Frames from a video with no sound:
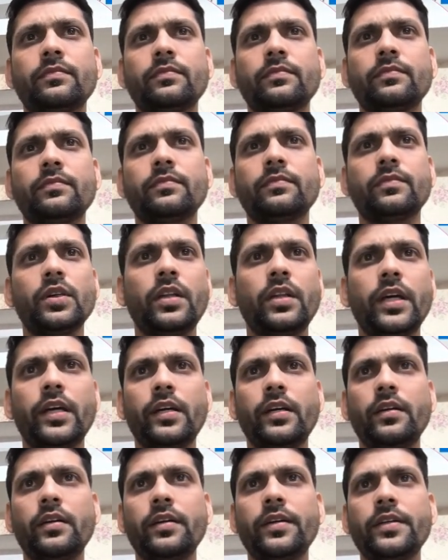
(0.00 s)
Okay, that
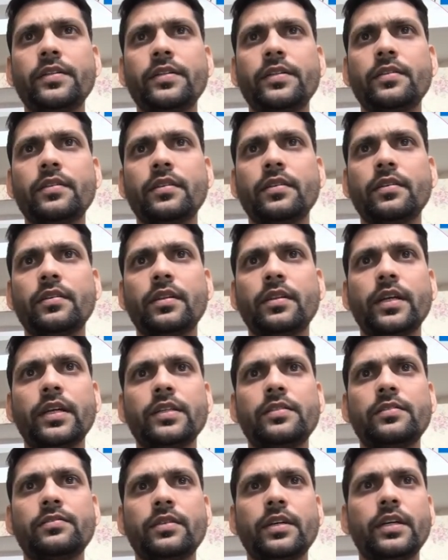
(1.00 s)

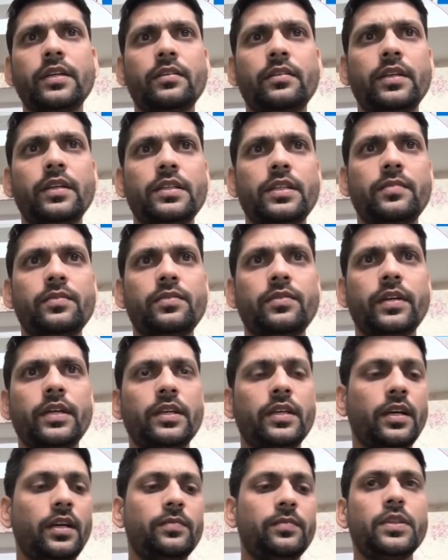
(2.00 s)
is fine, that seems fine.
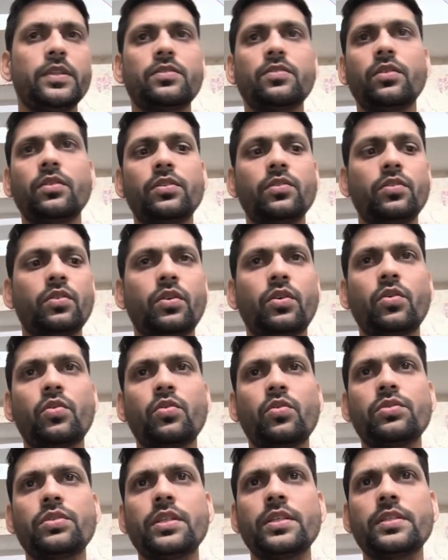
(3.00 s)
I'm just going to
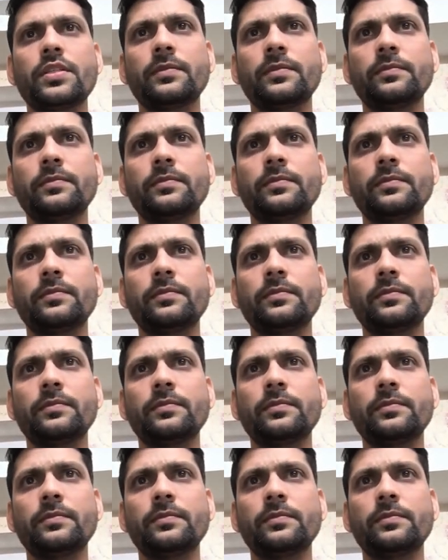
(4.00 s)
close this